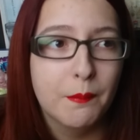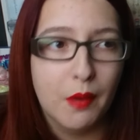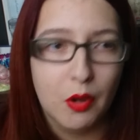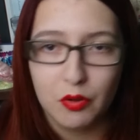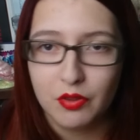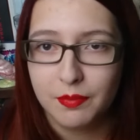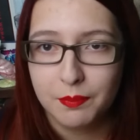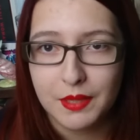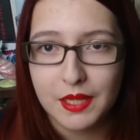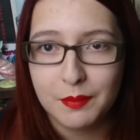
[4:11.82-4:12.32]

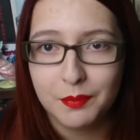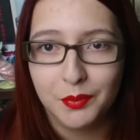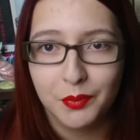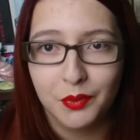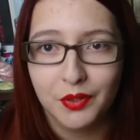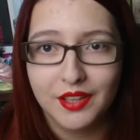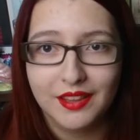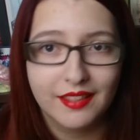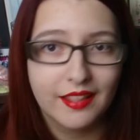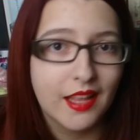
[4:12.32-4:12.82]
Most
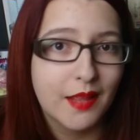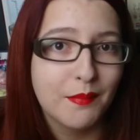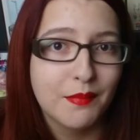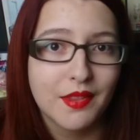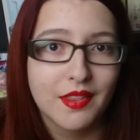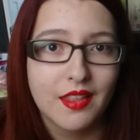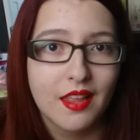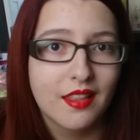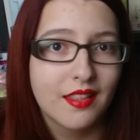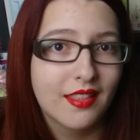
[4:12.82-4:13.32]
people, it
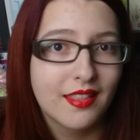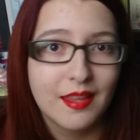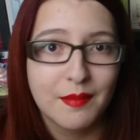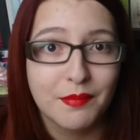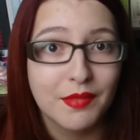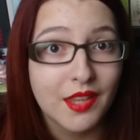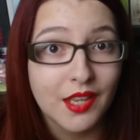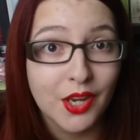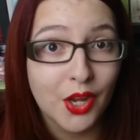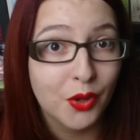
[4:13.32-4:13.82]

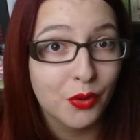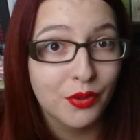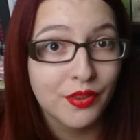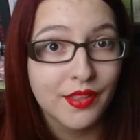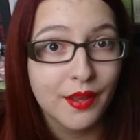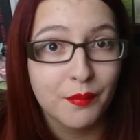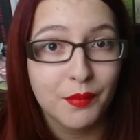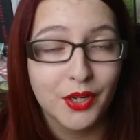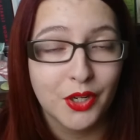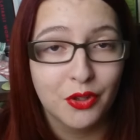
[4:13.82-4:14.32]
seem to know
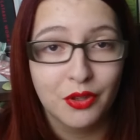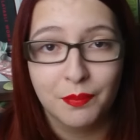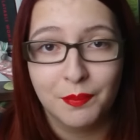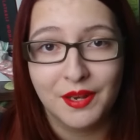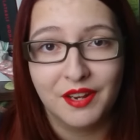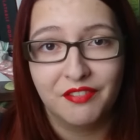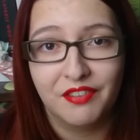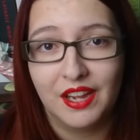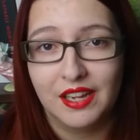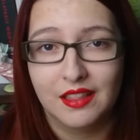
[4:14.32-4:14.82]
someone who's
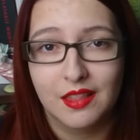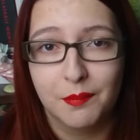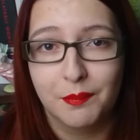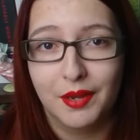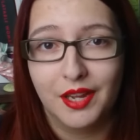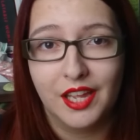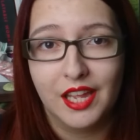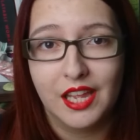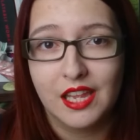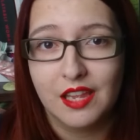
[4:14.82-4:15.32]
been affected
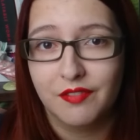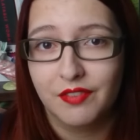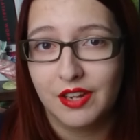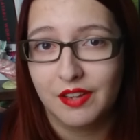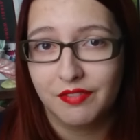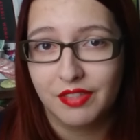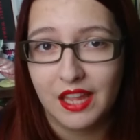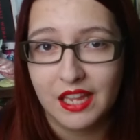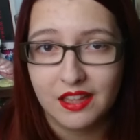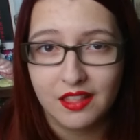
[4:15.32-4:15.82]
by it, even
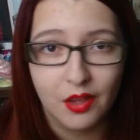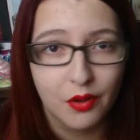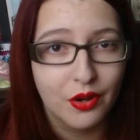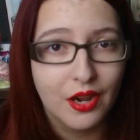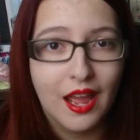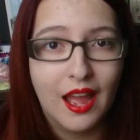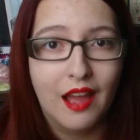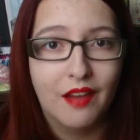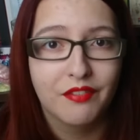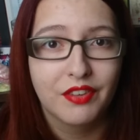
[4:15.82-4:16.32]
if they
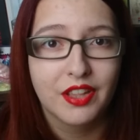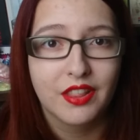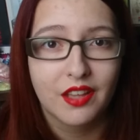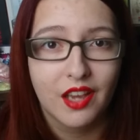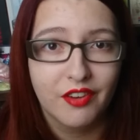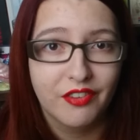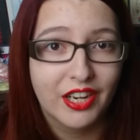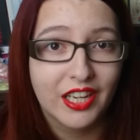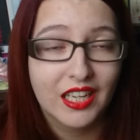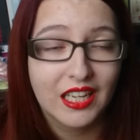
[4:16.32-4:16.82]
don't have a
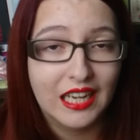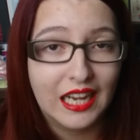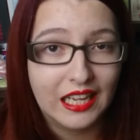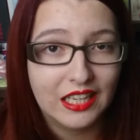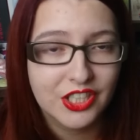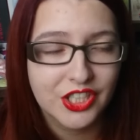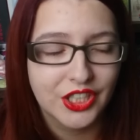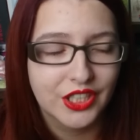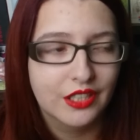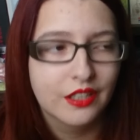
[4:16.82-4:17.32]
direct
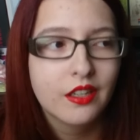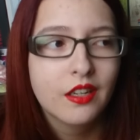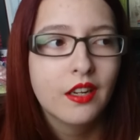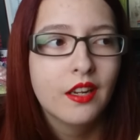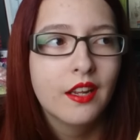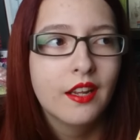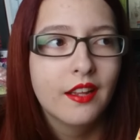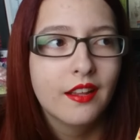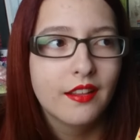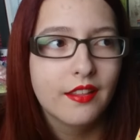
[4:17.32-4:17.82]
connection.
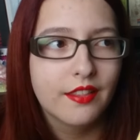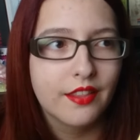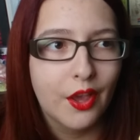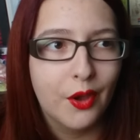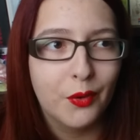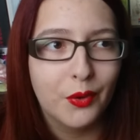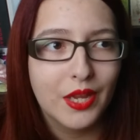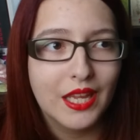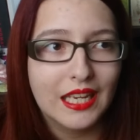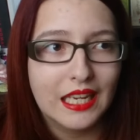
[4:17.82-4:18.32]

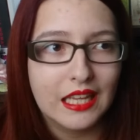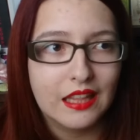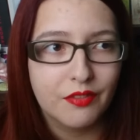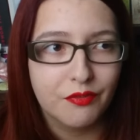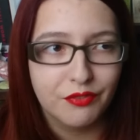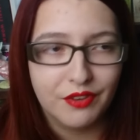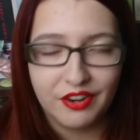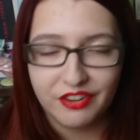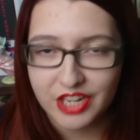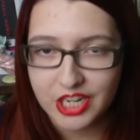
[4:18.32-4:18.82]
So it
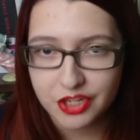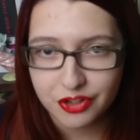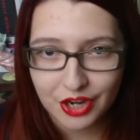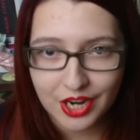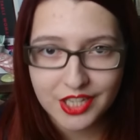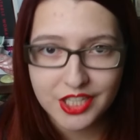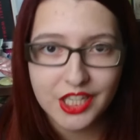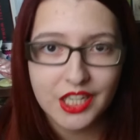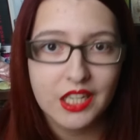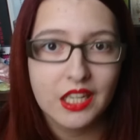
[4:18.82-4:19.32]
is very
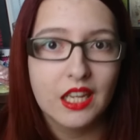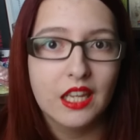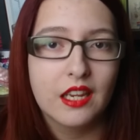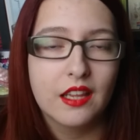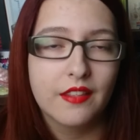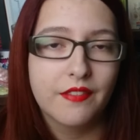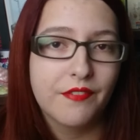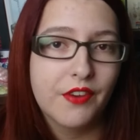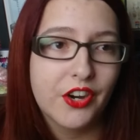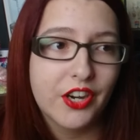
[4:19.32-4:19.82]
tragic,
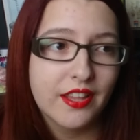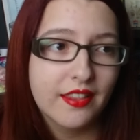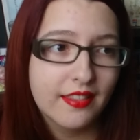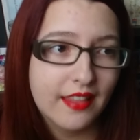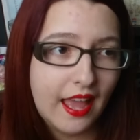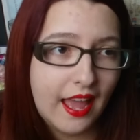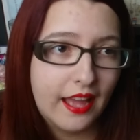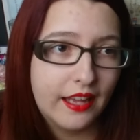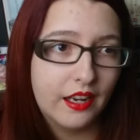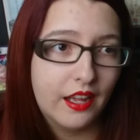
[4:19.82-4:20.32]
it is very
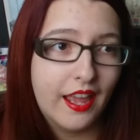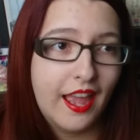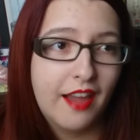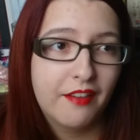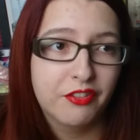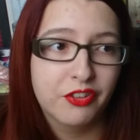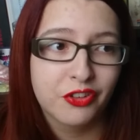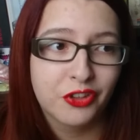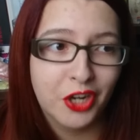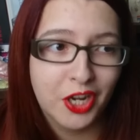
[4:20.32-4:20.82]
sad. I
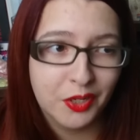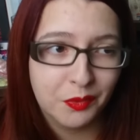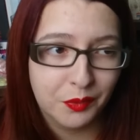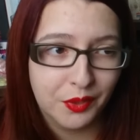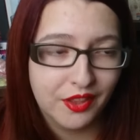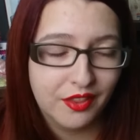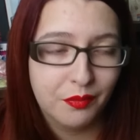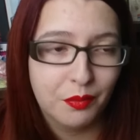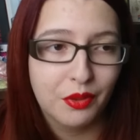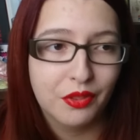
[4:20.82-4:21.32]
have cried
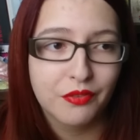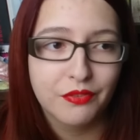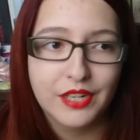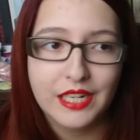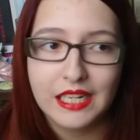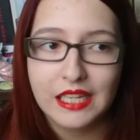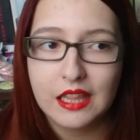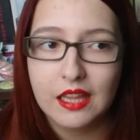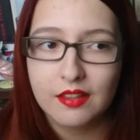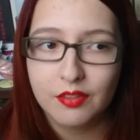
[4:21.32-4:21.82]
once whilst
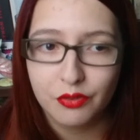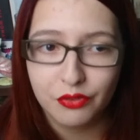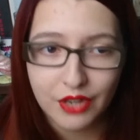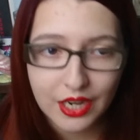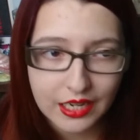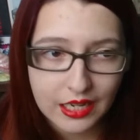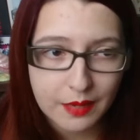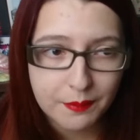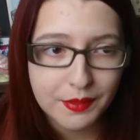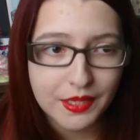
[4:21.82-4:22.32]
reading this
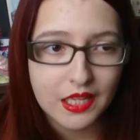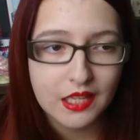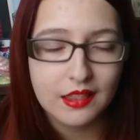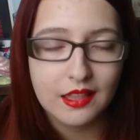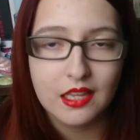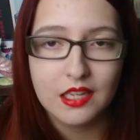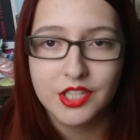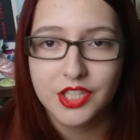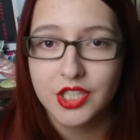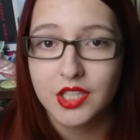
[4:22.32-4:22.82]
already
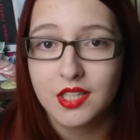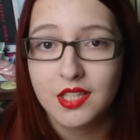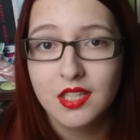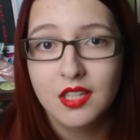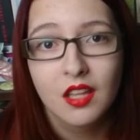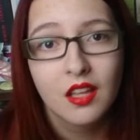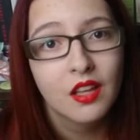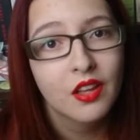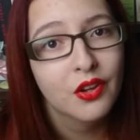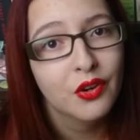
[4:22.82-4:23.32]
because it is
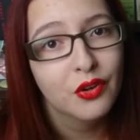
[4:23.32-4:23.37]
just